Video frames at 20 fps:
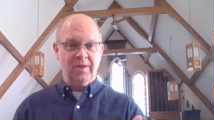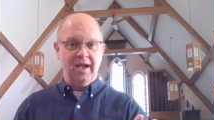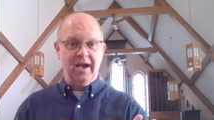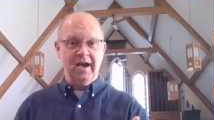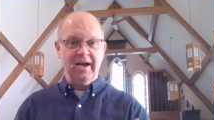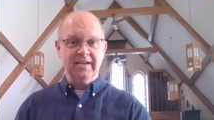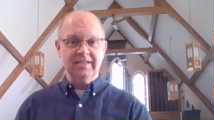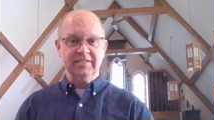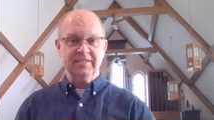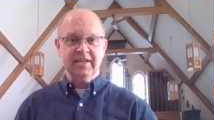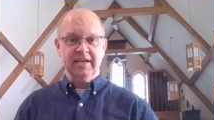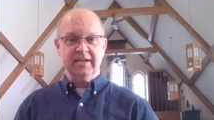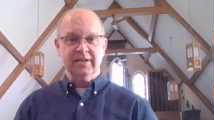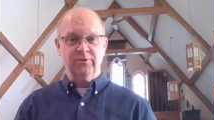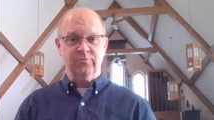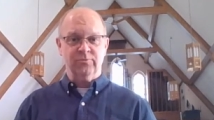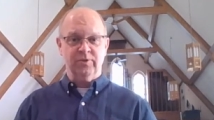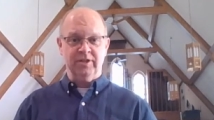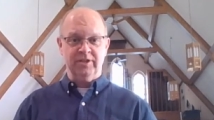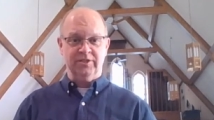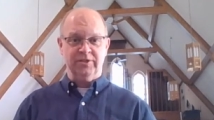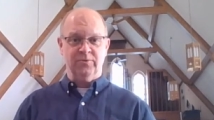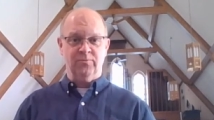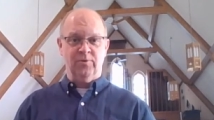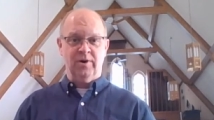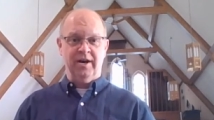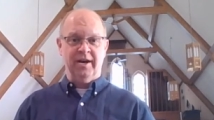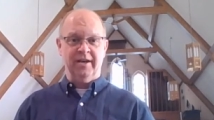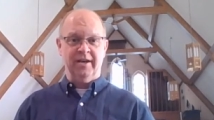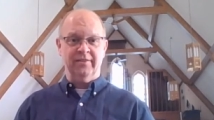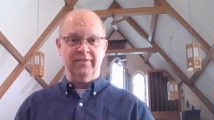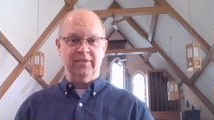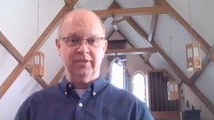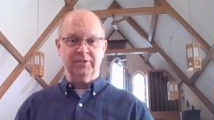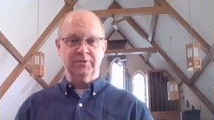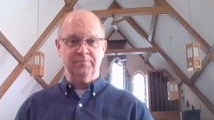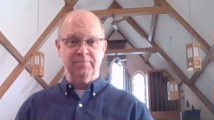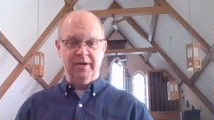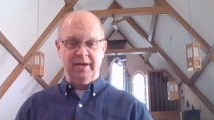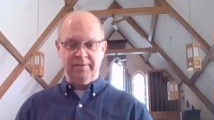A second reason why
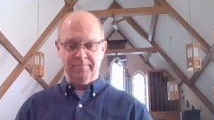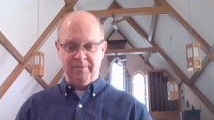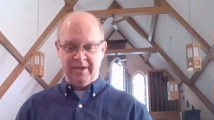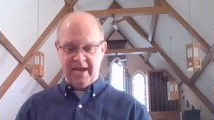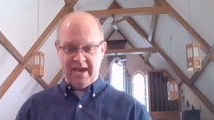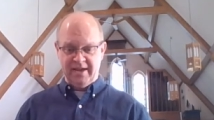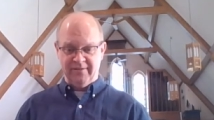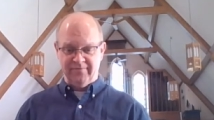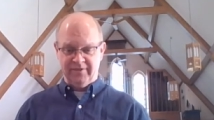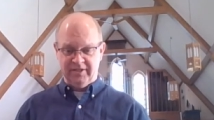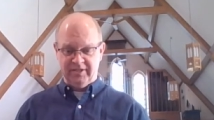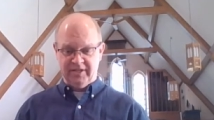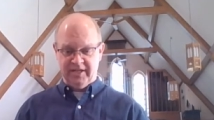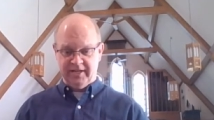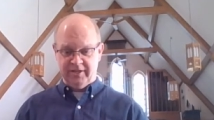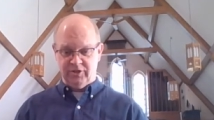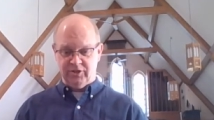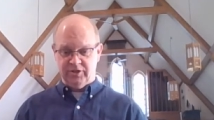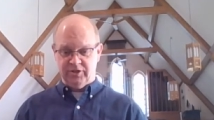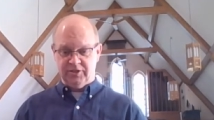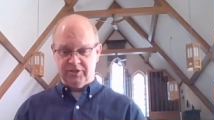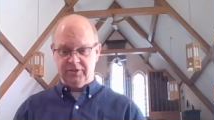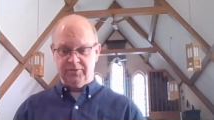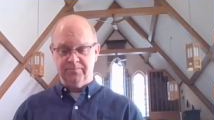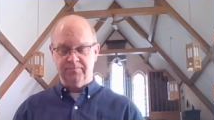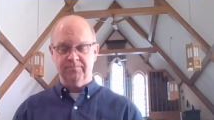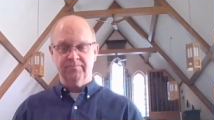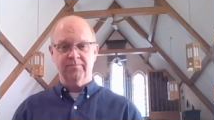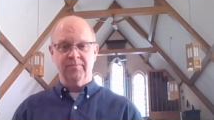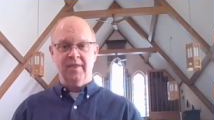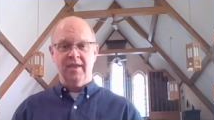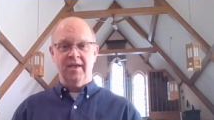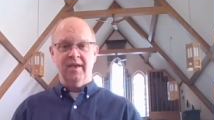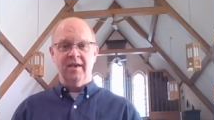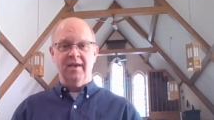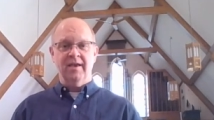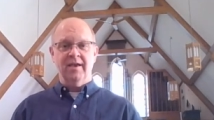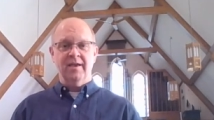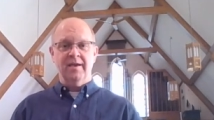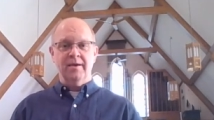this might be advantageous.
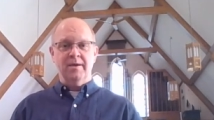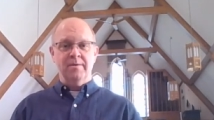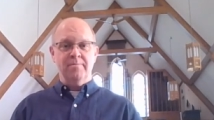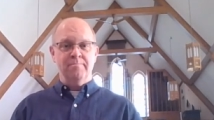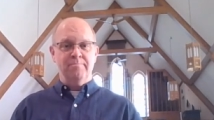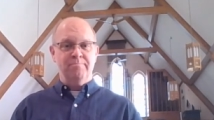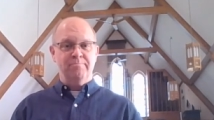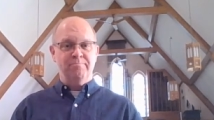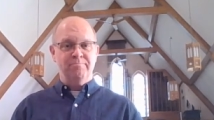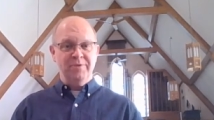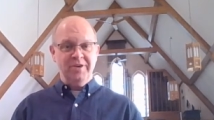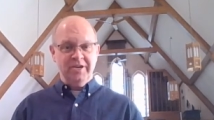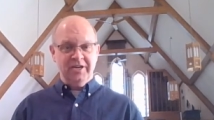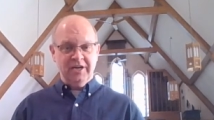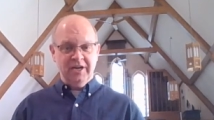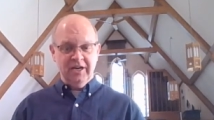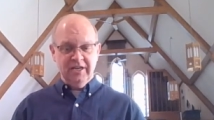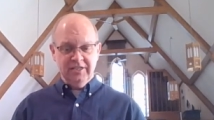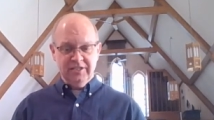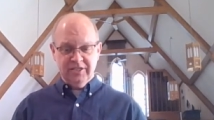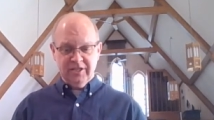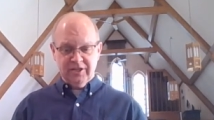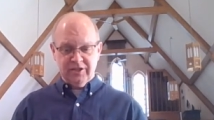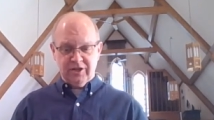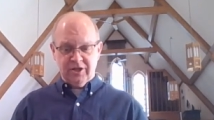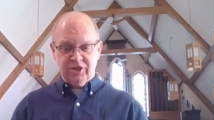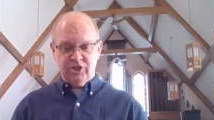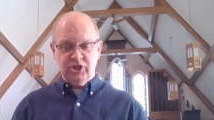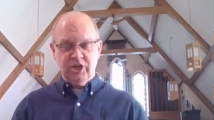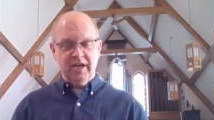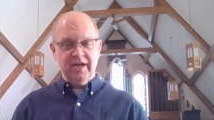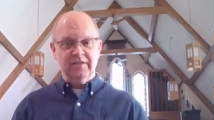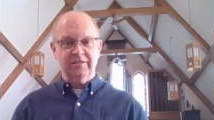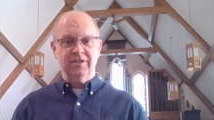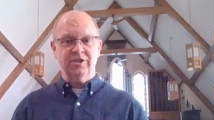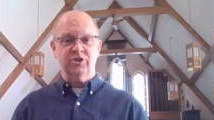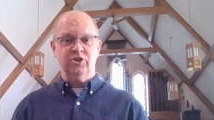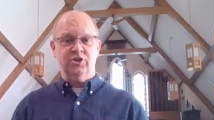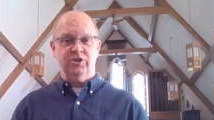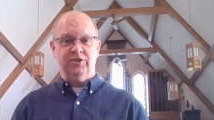Because there are
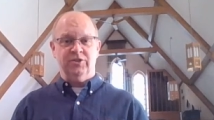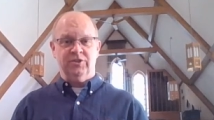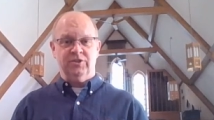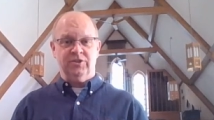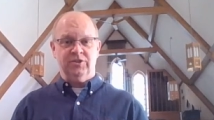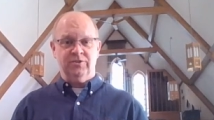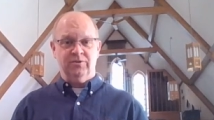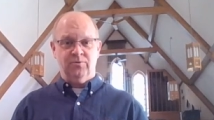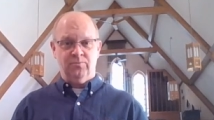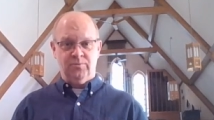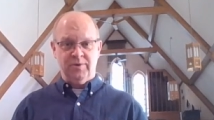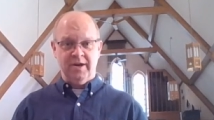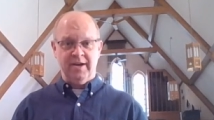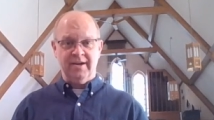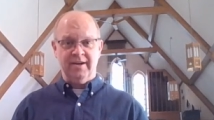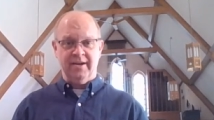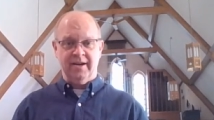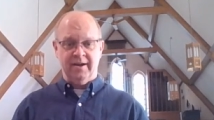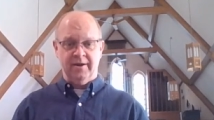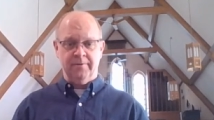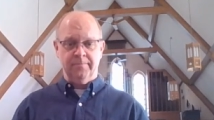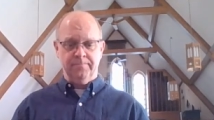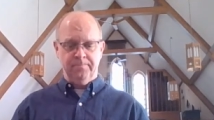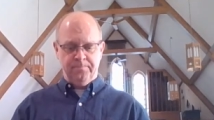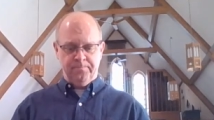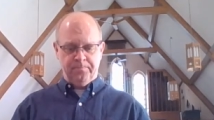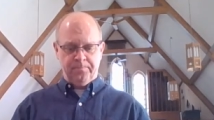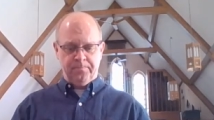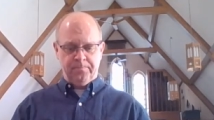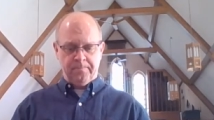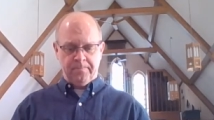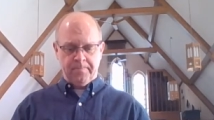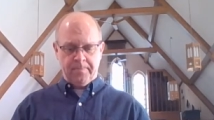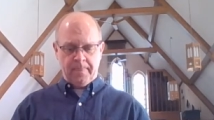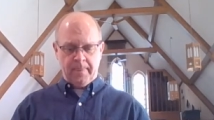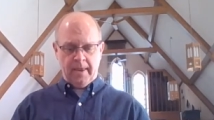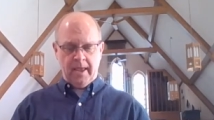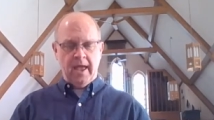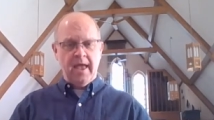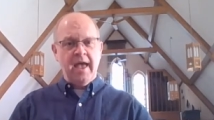challenges right now,
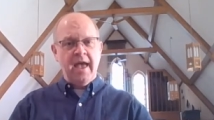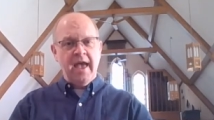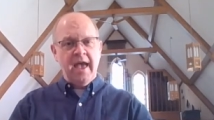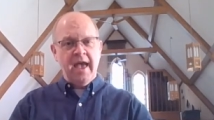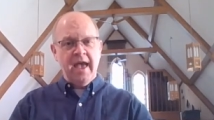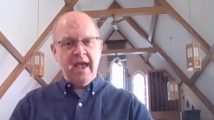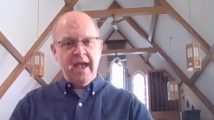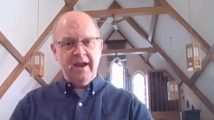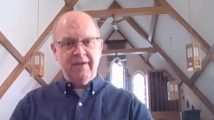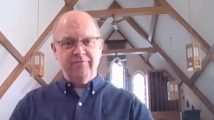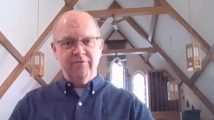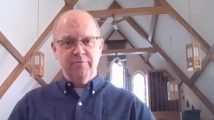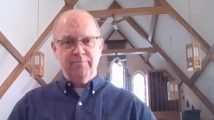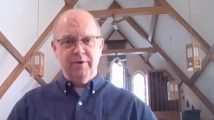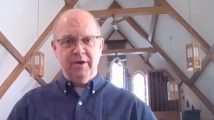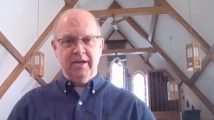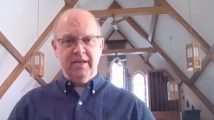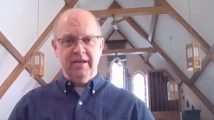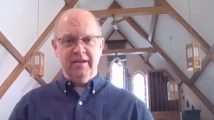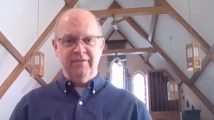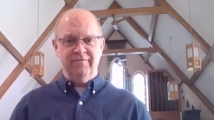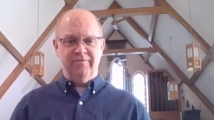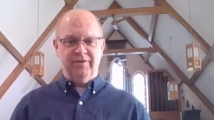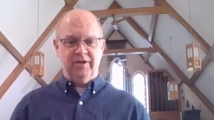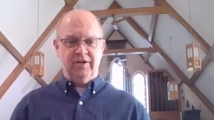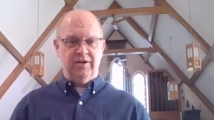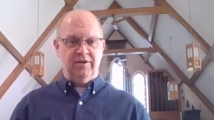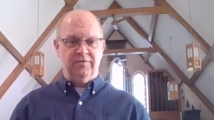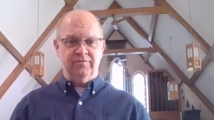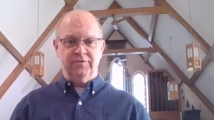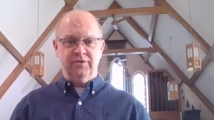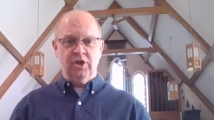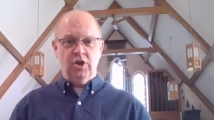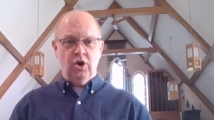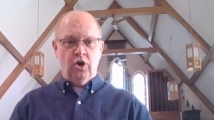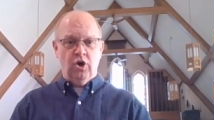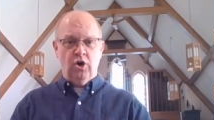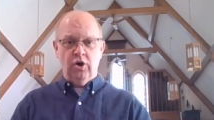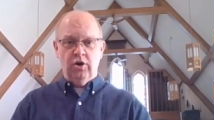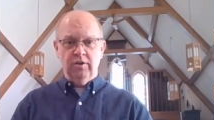everybody involved,
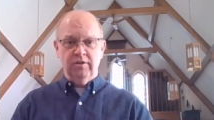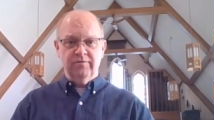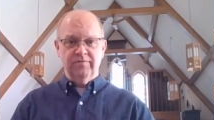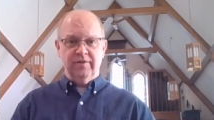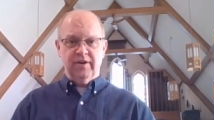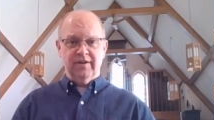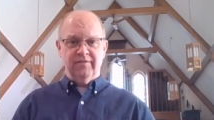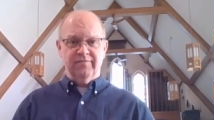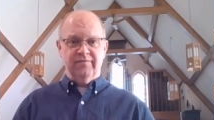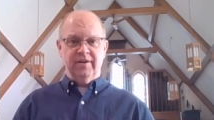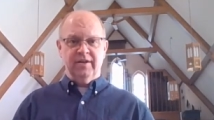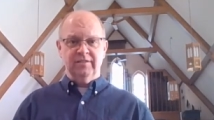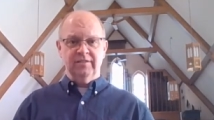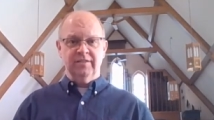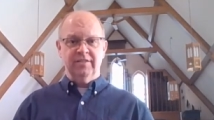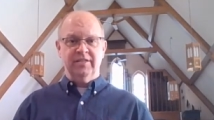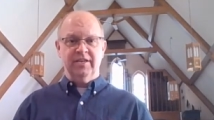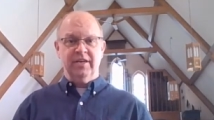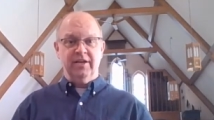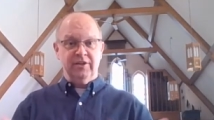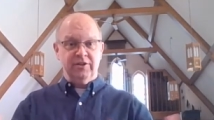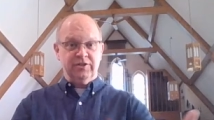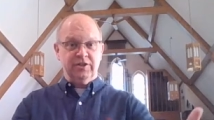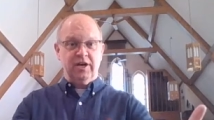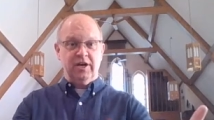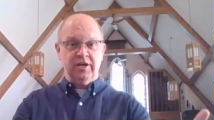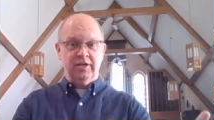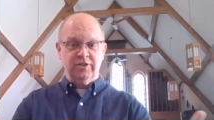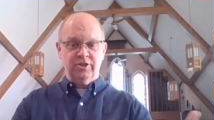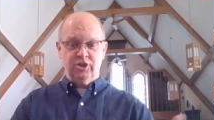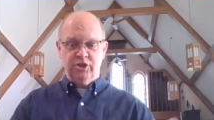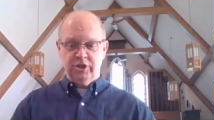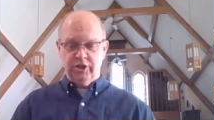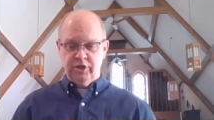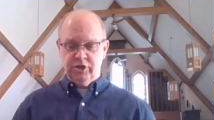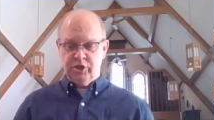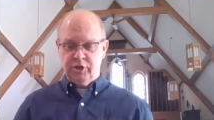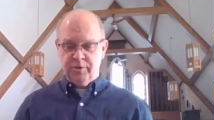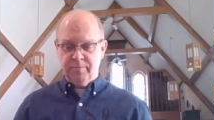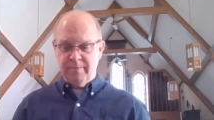all of our volunteers, our
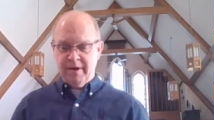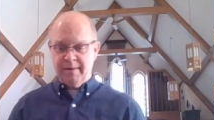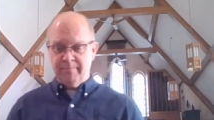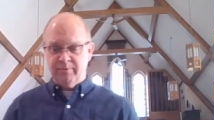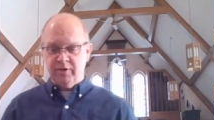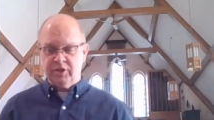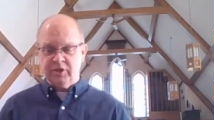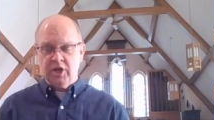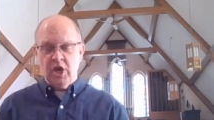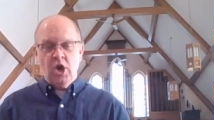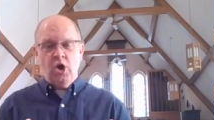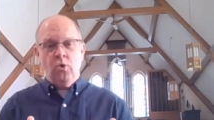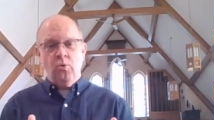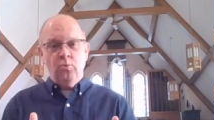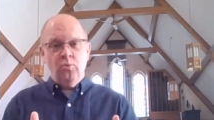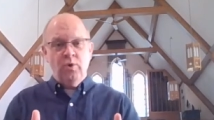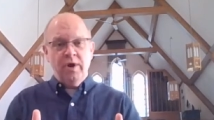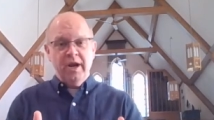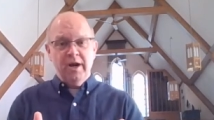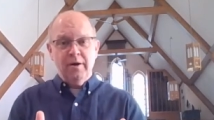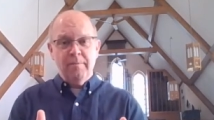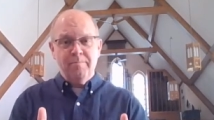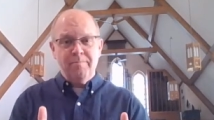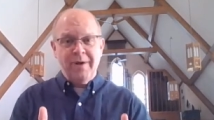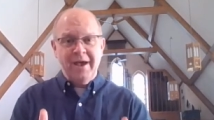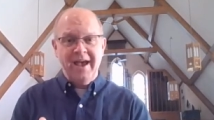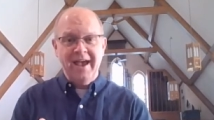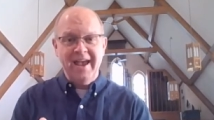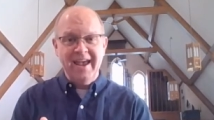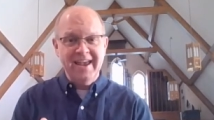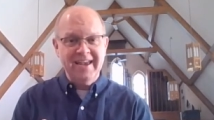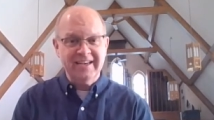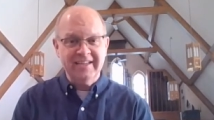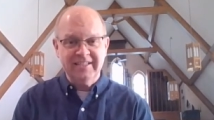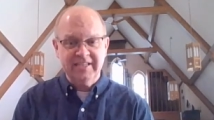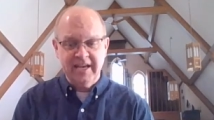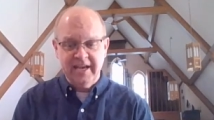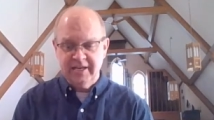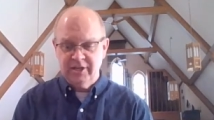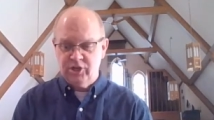church members, we're paying
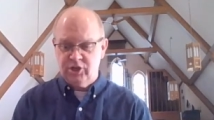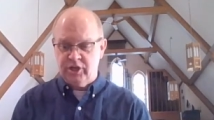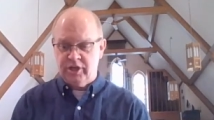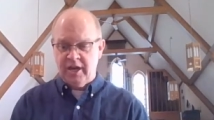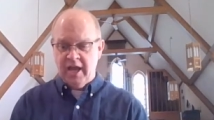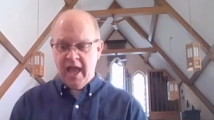attention